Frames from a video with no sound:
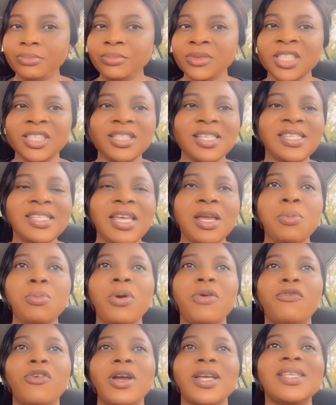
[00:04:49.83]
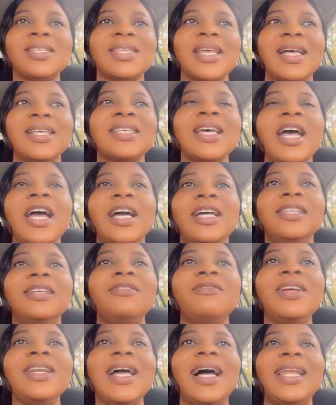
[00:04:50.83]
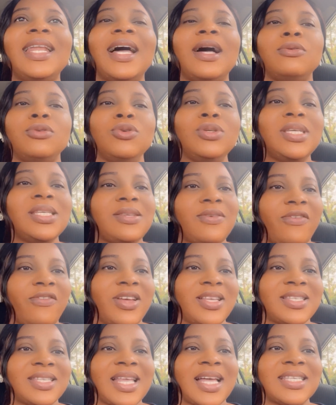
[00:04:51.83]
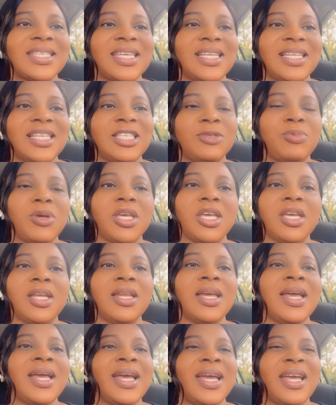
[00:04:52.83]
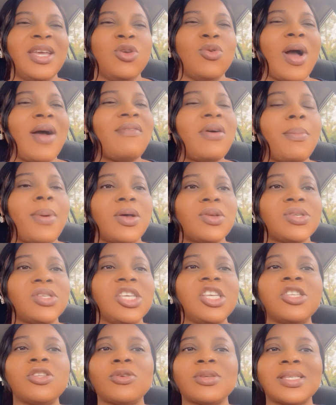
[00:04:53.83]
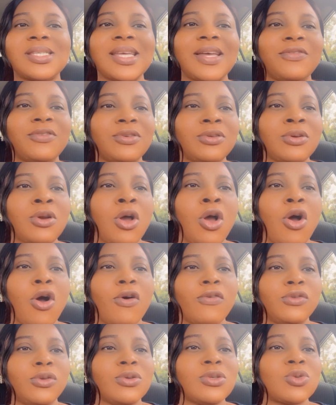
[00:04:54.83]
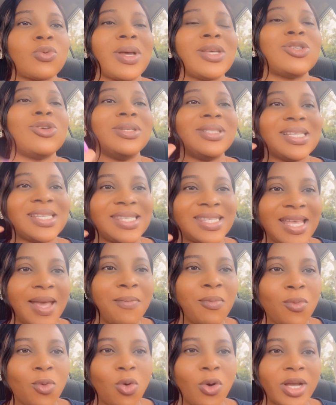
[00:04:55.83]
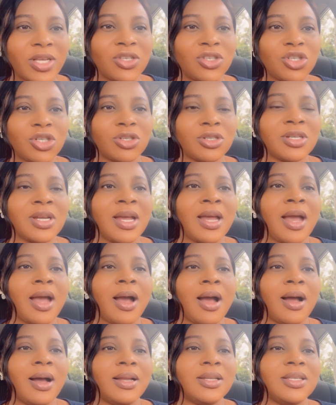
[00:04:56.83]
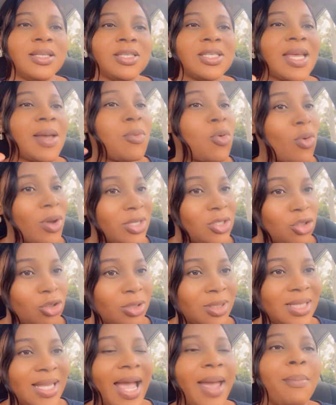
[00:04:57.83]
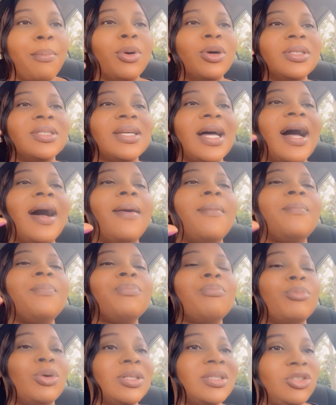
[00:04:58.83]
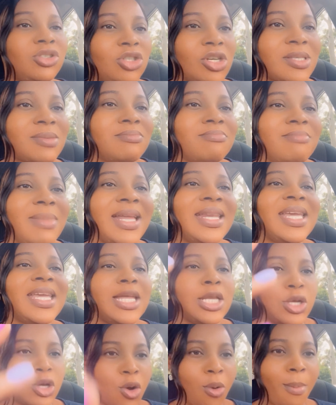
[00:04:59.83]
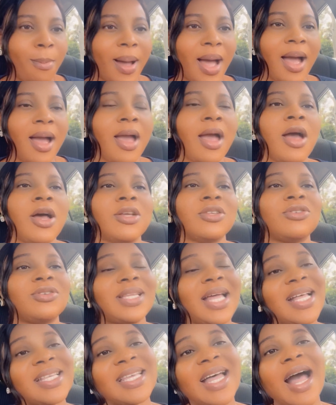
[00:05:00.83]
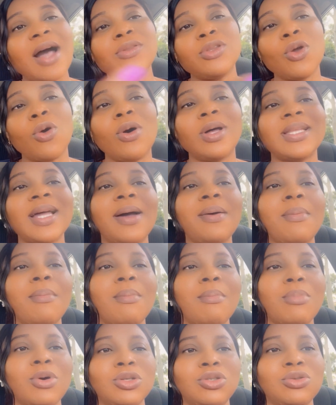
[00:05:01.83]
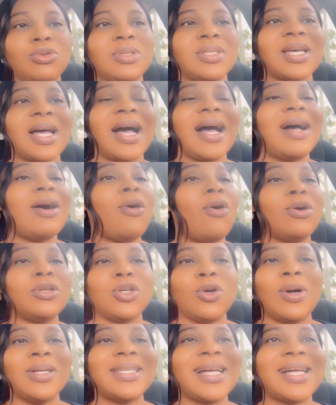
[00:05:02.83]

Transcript: the same way. For instance, the read aloud, which is the first task in the speaking, you have about 6 or 7 of those questions. The same question the same question type, but just many in number. So that's how the other modules are, or the other